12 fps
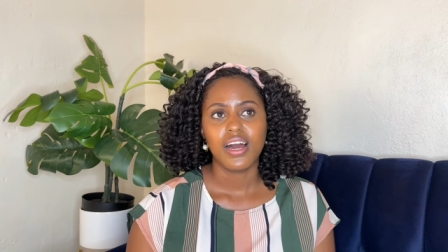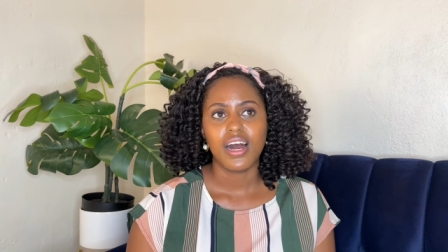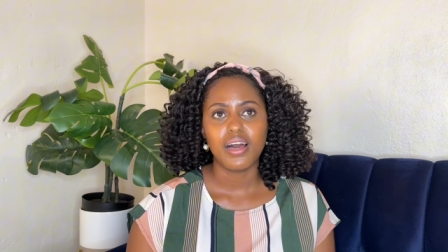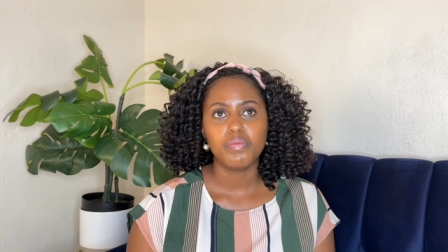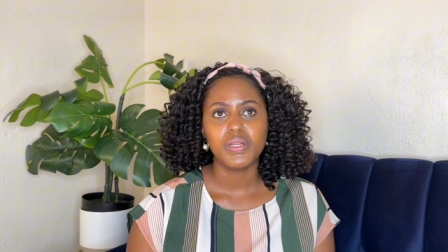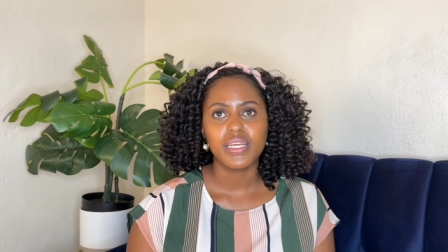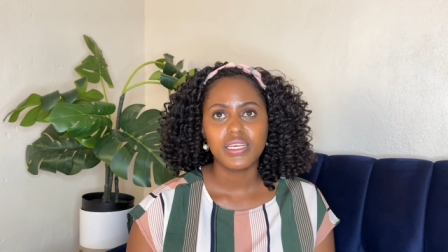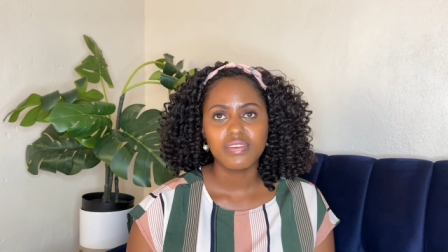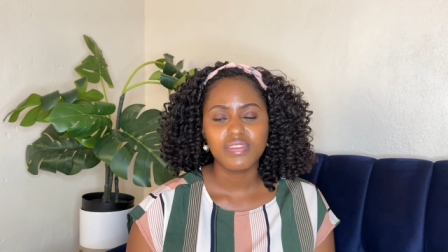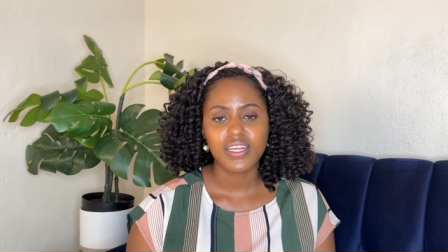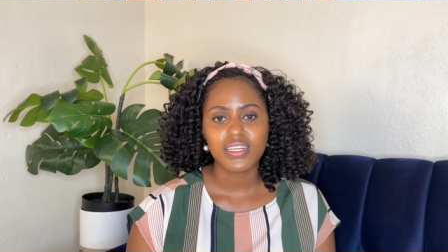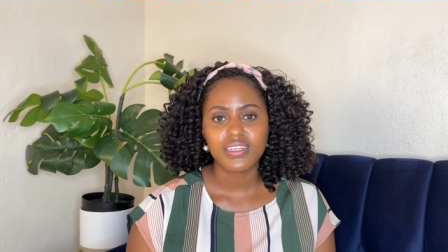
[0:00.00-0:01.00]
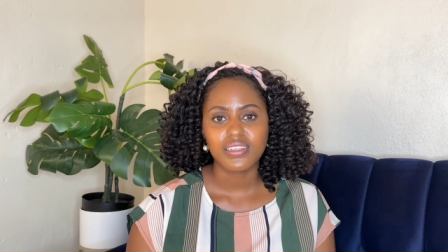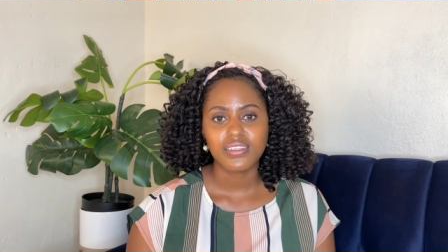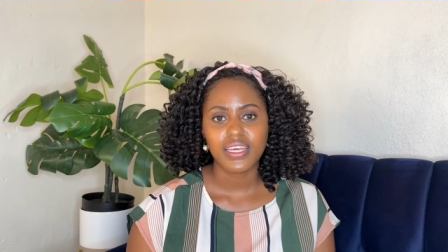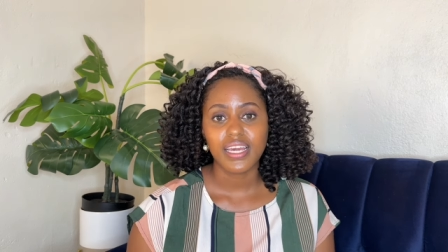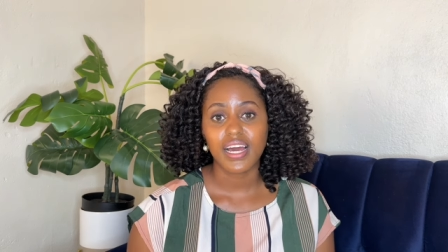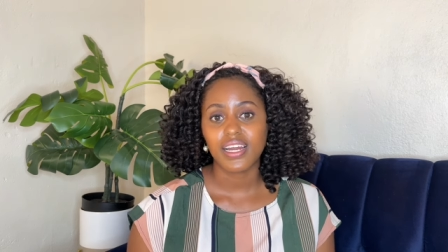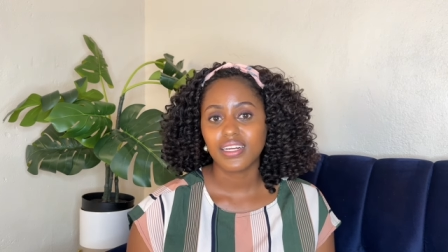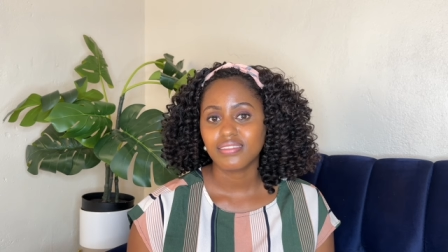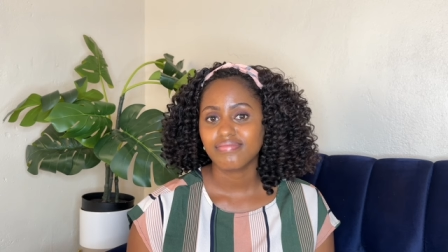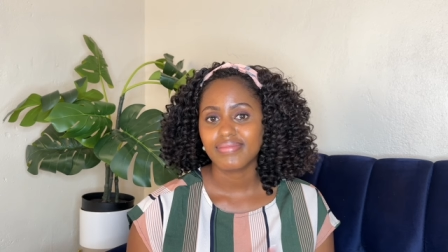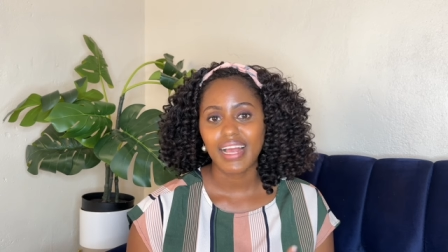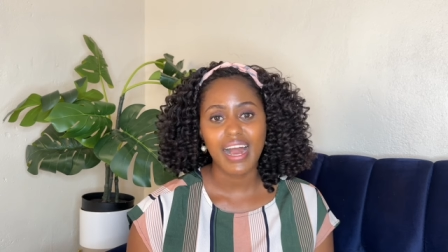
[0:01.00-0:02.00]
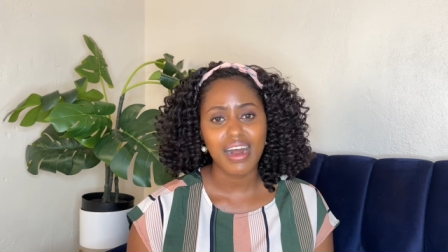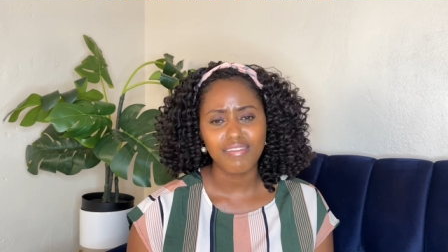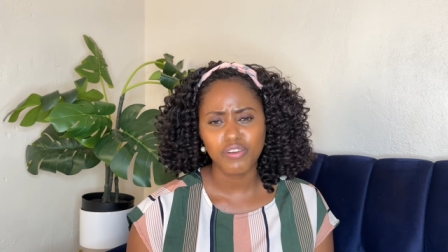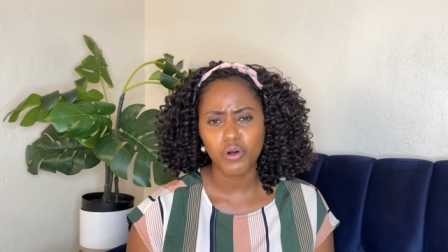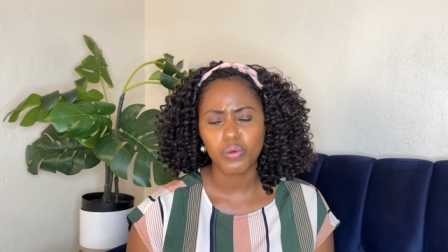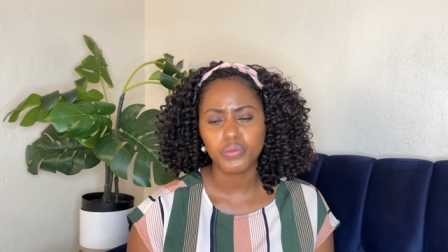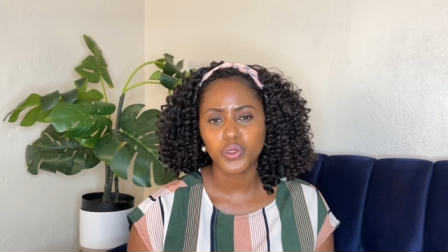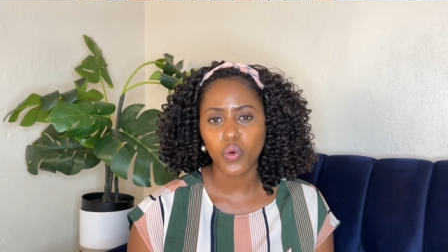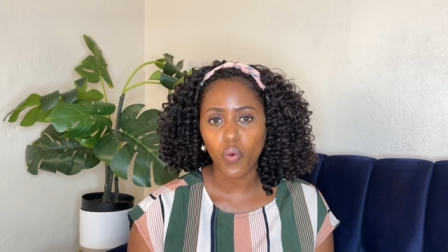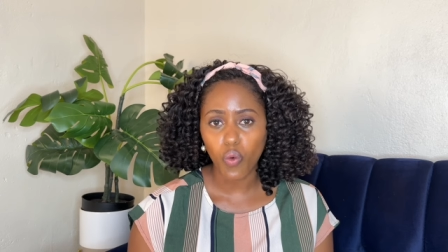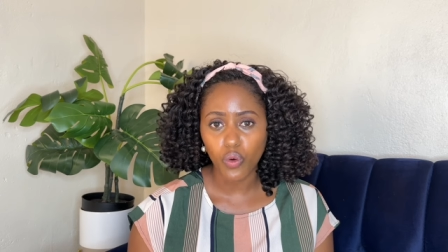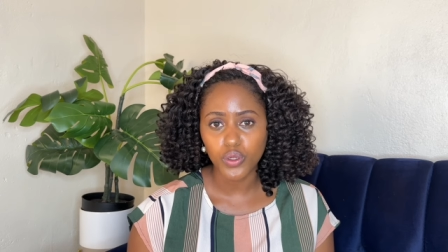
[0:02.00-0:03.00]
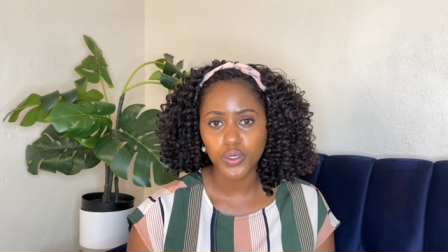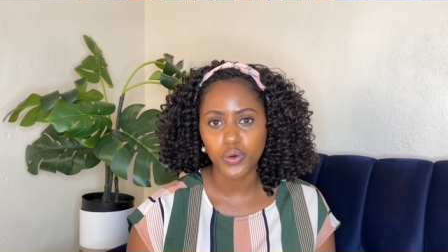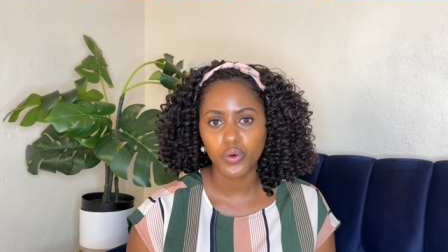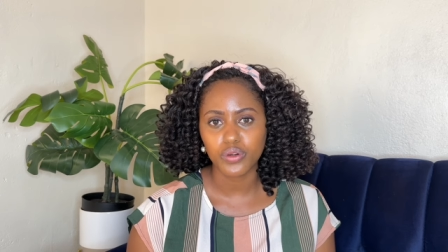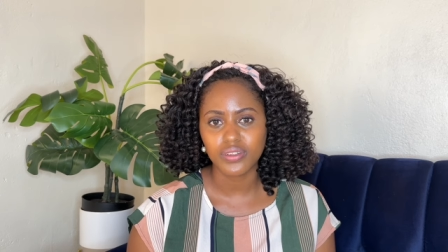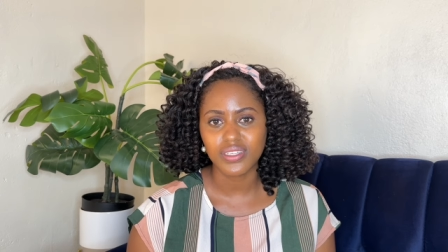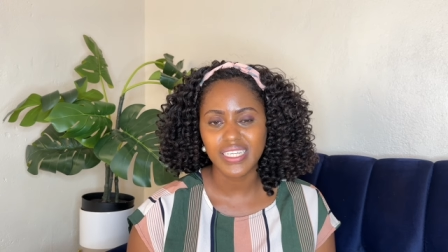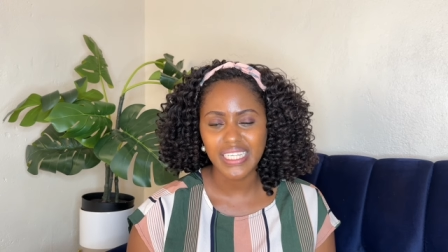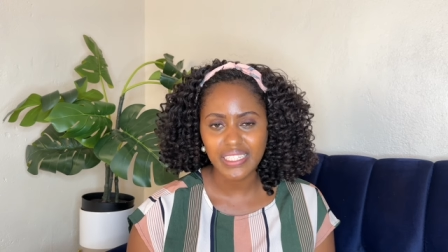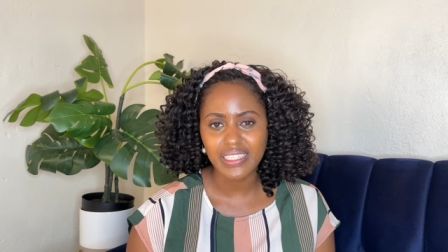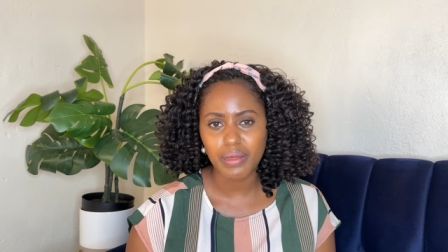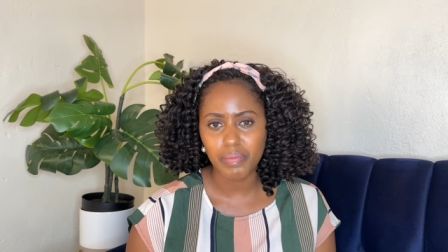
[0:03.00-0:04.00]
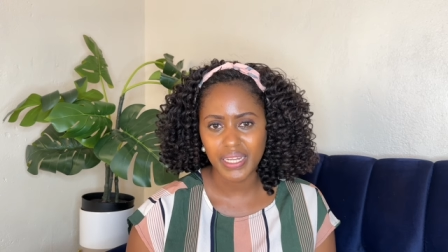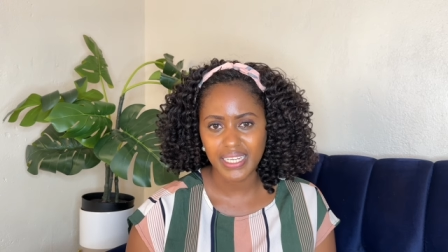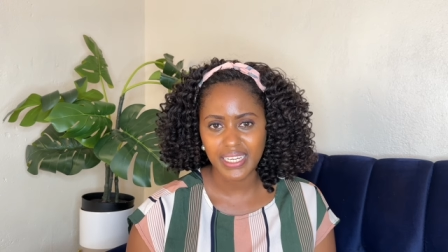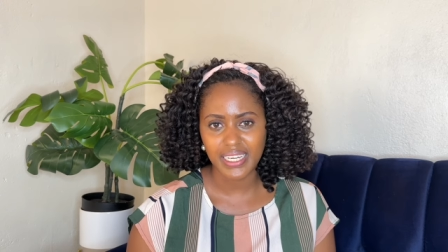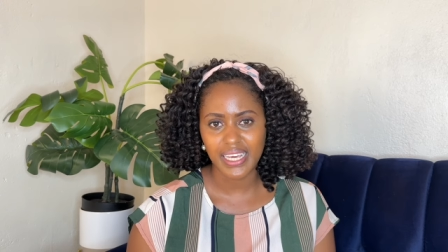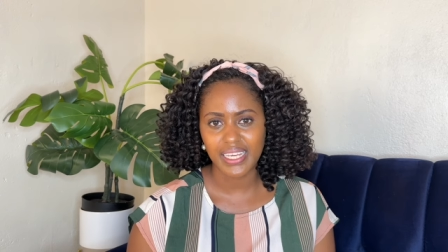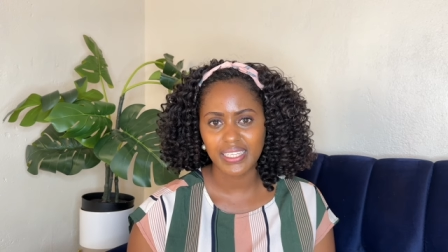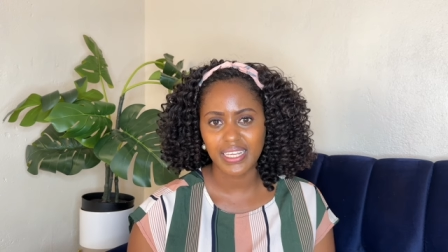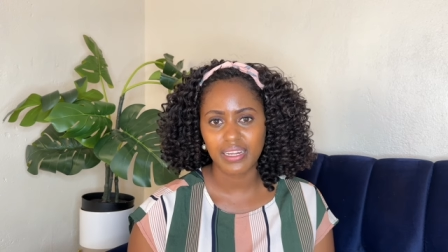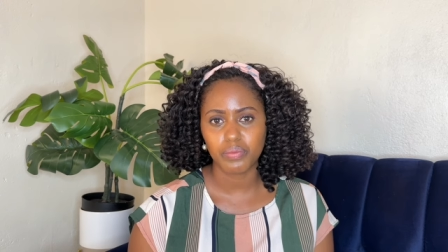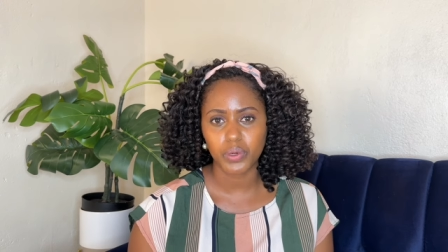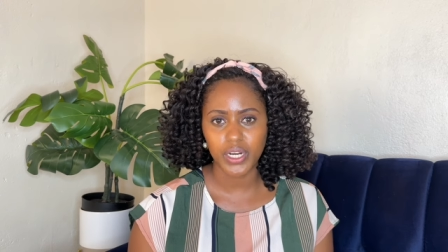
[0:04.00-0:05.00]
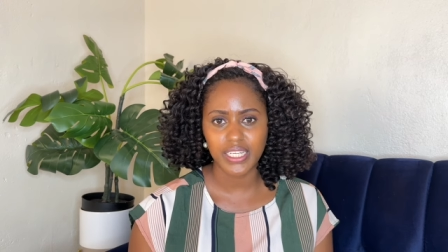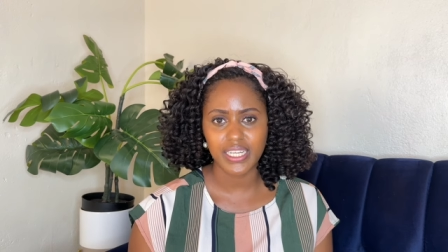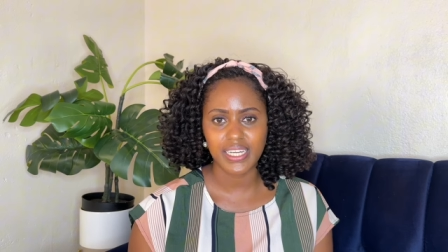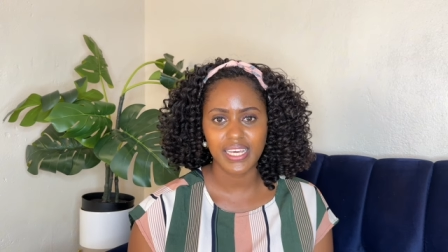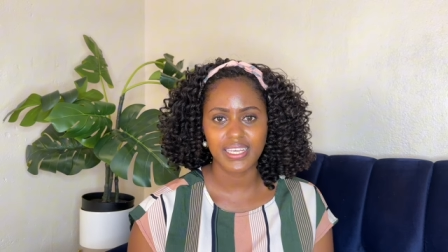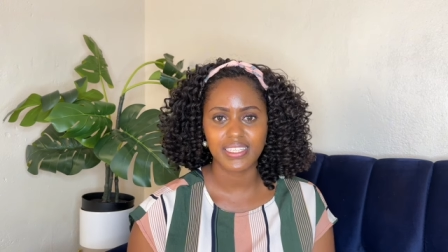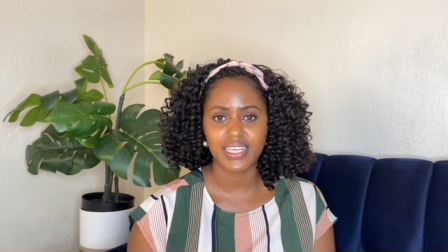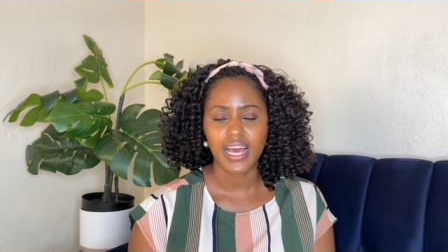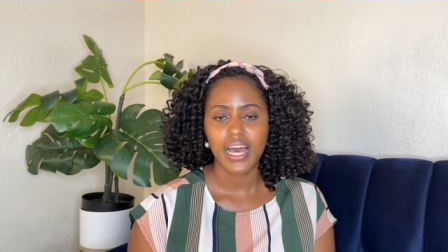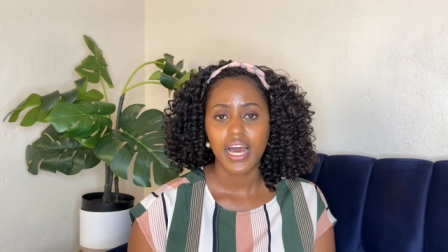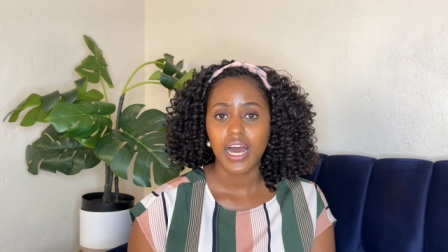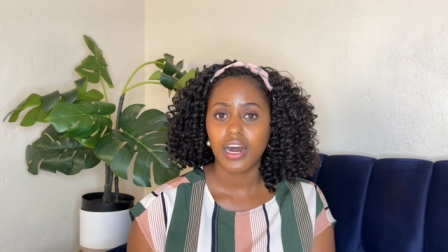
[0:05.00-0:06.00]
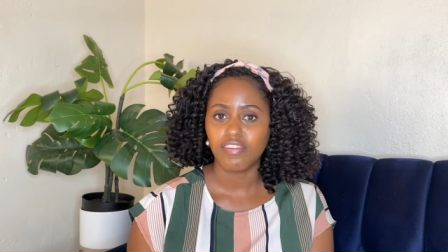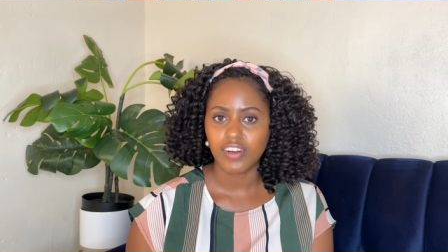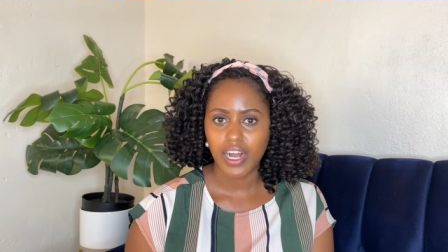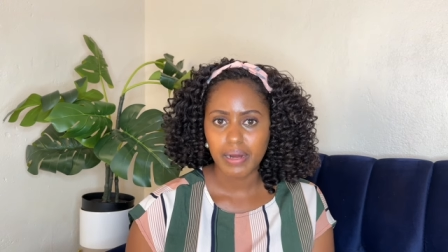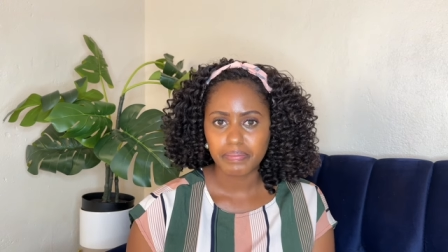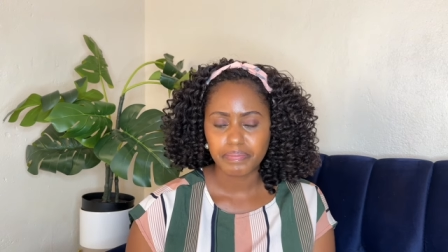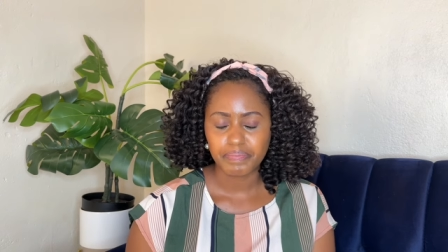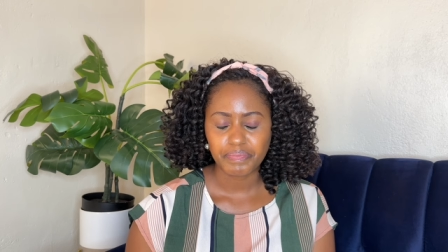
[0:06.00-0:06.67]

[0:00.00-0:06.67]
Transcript: I believe that they can have hope to hold on till the better days and brighter days have come